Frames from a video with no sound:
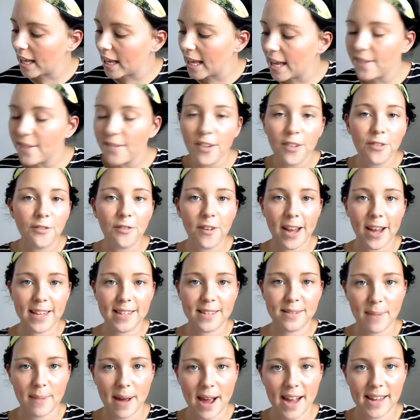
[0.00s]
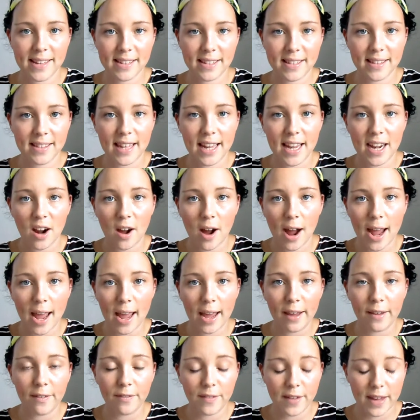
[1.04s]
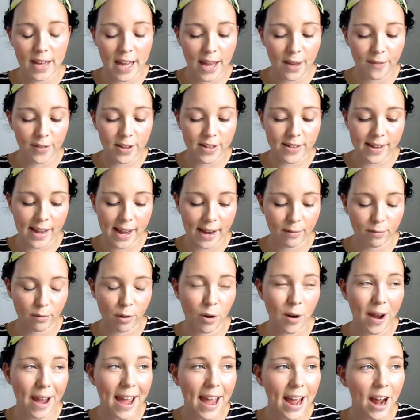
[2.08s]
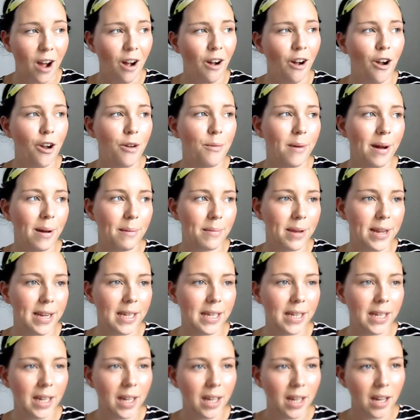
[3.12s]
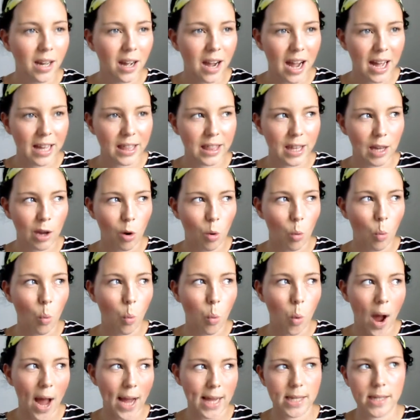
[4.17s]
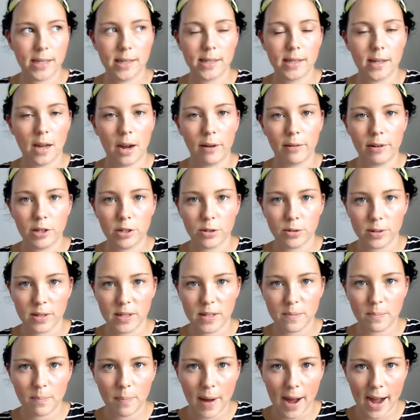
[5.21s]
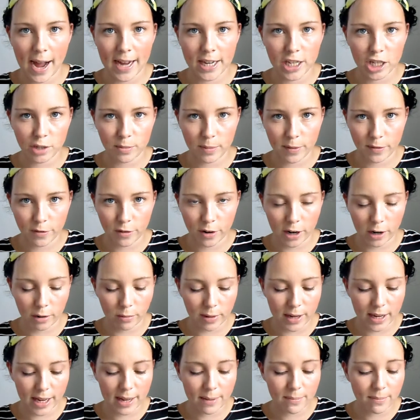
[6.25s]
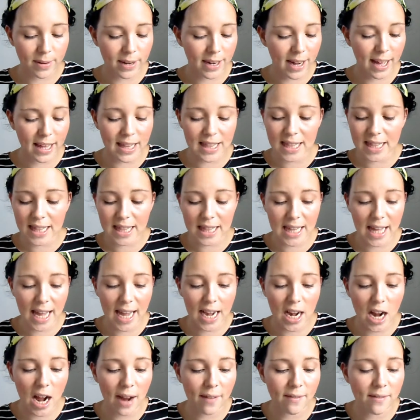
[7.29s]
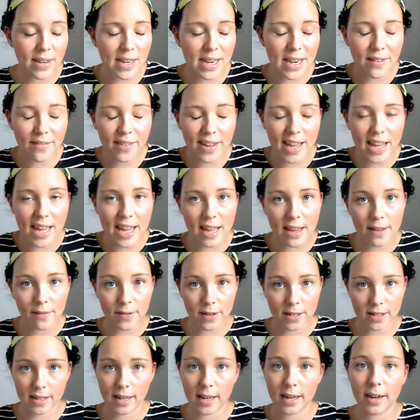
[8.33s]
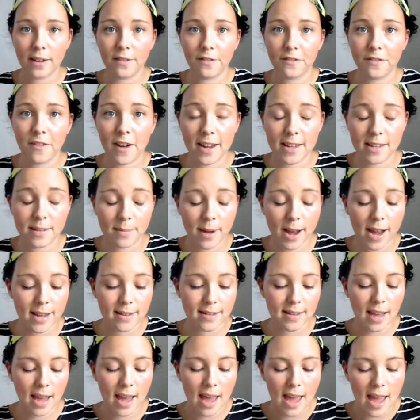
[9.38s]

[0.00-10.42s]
ever face mask that I have ever done. Well, at home, I mean, I think once I went to a spa just before our wedding, but other than that I've never ever done a face mask.